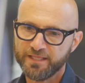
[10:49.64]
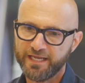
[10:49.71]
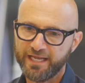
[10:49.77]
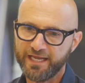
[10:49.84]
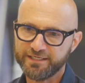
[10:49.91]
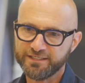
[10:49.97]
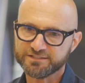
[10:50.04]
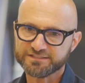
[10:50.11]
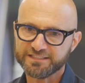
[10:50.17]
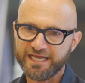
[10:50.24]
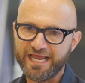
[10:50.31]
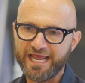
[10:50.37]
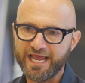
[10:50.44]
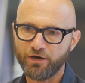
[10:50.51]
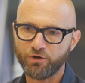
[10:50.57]
and it's
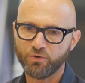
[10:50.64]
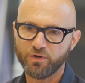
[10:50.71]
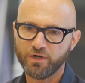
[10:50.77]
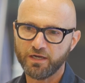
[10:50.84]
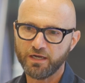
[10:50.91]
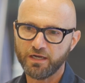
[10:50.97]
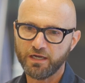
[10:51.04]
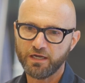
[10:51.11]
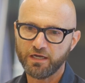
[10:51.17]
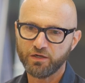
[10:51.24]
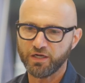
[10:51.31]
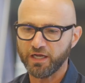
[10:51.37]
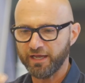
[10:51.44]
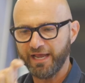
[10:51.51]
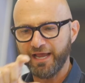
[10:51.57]
how
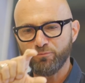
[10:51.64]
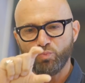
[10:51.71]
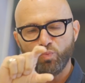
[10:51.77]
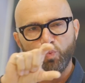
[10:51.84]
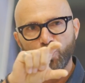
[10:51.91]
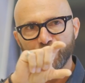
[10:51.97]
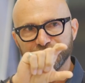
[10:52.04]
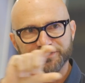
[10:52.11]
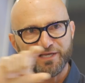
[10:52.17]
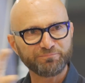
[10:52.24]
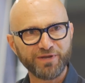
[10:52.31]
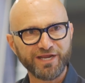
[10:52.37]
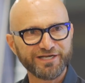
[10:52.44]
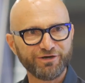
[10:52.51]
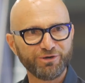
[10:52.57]
and what does that
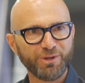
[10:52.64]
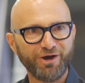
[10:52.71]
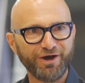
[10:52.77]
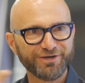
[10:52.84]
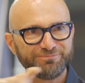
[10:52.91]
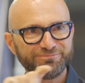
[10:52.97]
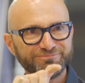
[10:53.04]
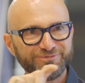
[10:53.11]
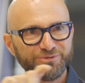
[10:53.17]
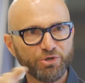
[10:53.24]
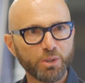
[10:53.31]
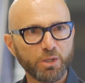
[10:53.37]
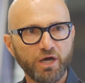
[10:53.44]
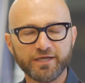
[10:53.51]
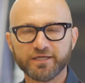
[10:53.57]
P&L item look
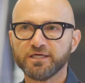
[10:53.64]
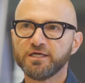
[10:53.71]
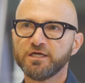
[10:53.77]
like.